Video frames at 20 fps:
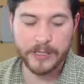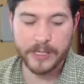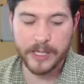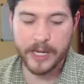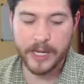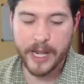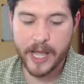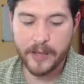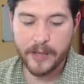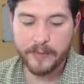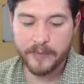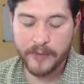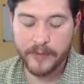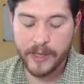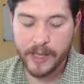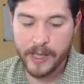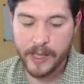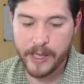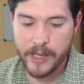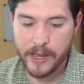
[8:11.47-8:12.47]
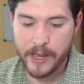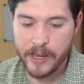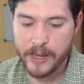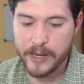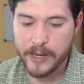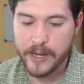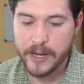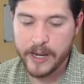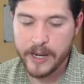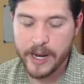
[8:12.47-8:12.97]
and now
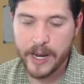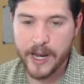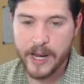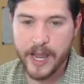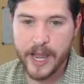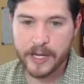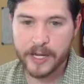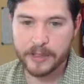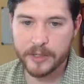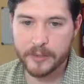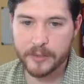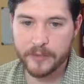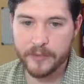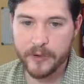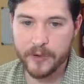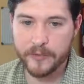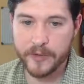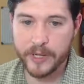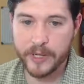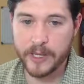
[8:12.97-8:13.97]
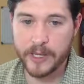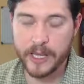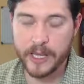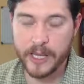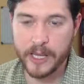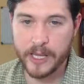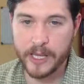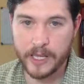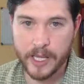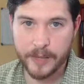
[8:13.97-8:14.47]
an ad group for vanilla
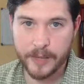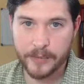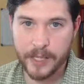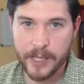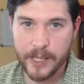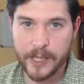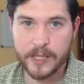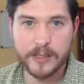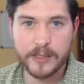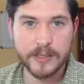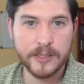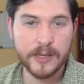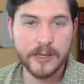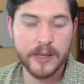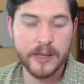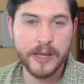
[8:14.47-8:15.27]
cupcakes.